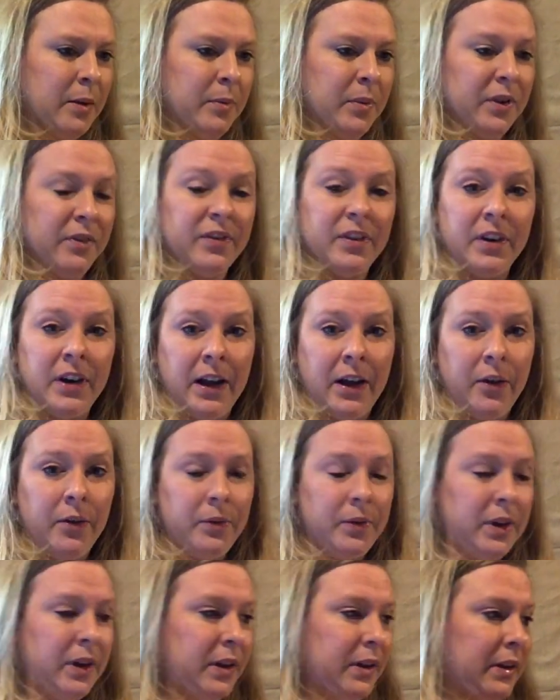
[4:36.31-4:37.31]
But for now,
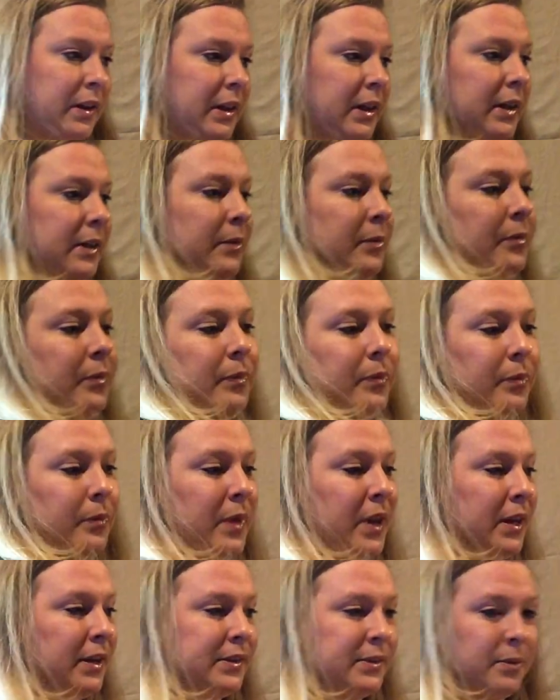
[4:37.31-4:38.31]

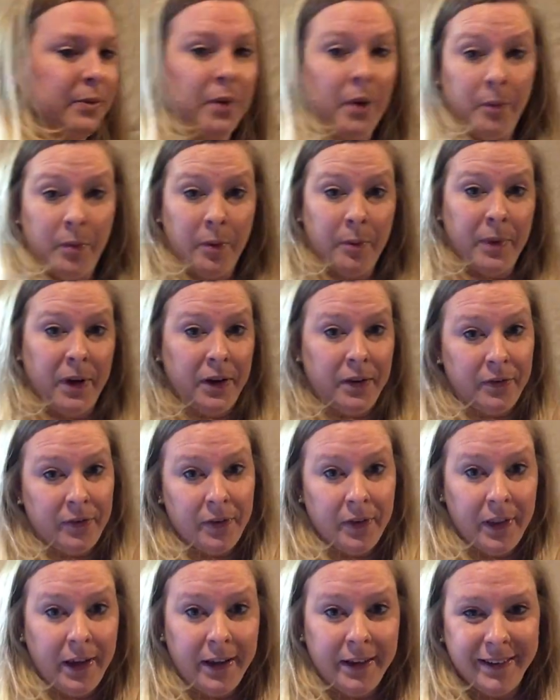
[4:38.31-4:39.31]
because I'm not prepared
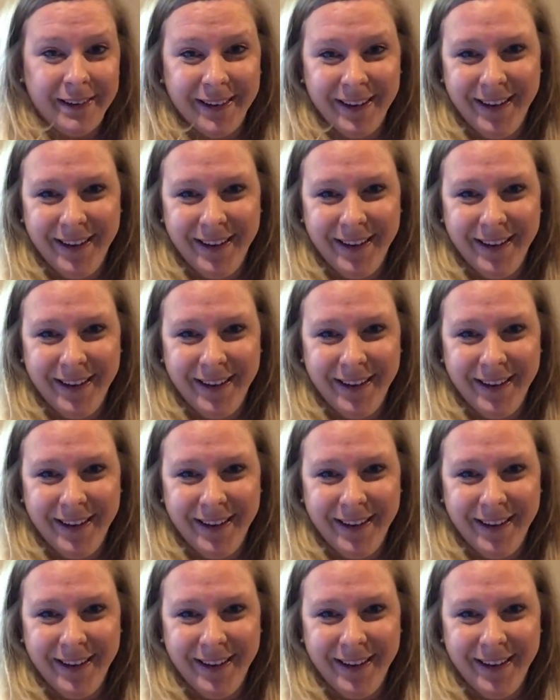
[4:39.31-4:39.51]
for that,